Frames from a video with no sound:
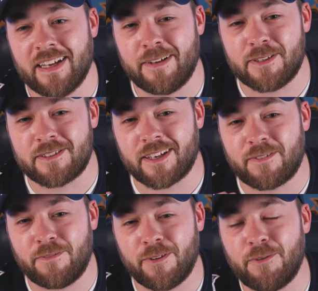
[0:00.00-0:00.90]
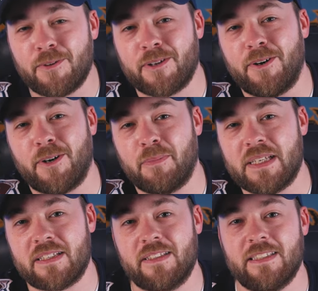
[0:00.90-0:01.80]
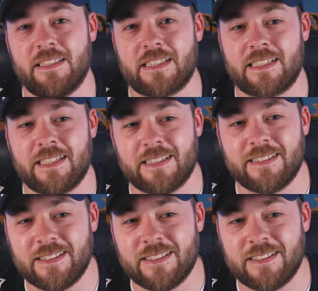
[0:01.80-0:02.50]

I'm just, like, floating along, basically, just kind of